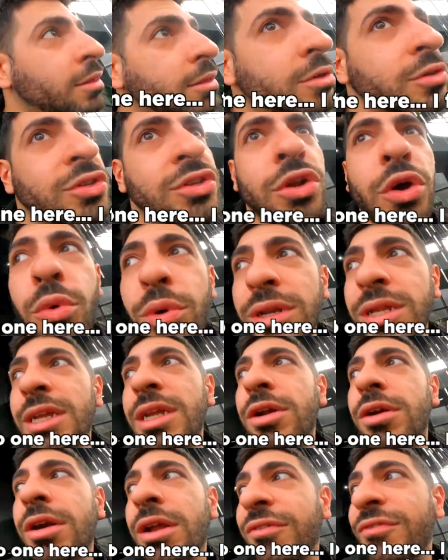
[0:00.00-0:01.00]
There's no one
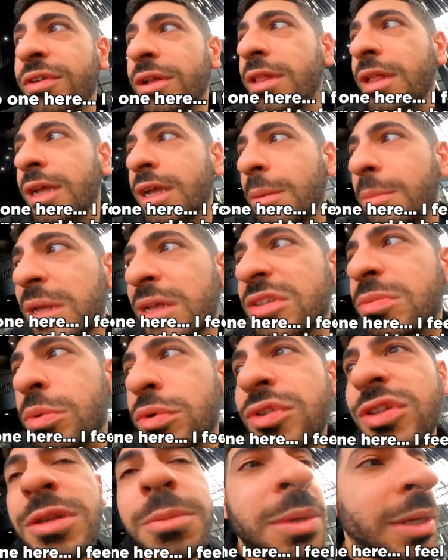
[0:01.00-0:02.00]
here. I feel like I'm not
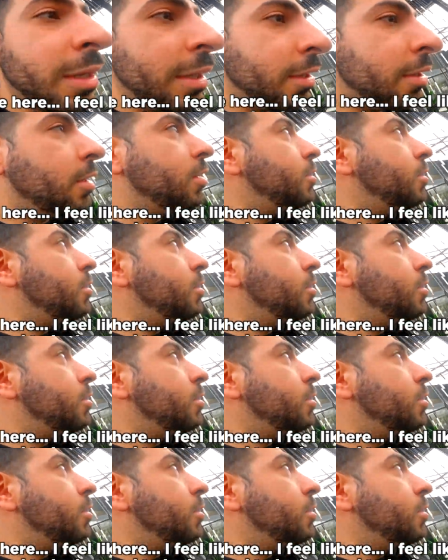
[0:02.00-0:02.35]
supposed to be here.